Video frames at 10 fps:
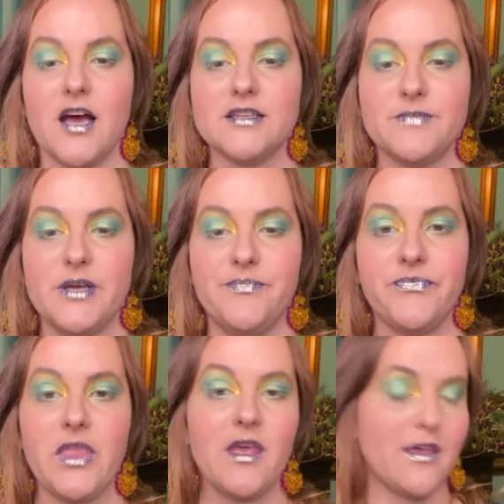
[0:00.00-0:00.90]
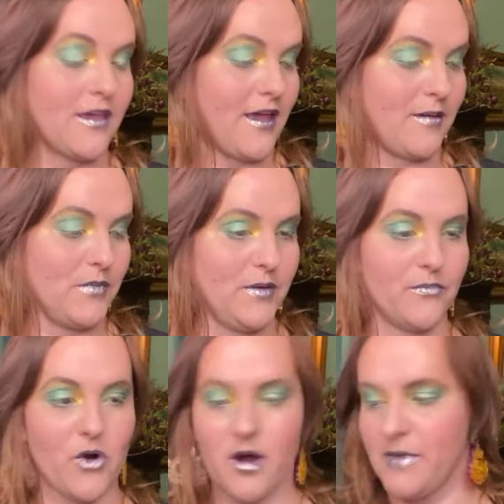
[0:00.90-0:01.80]
husband came
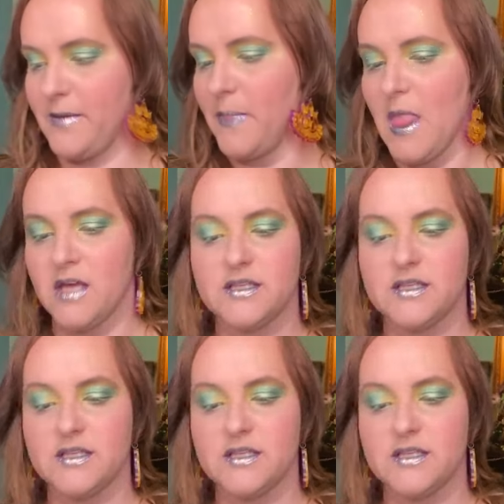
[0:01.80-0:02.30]
and brought me.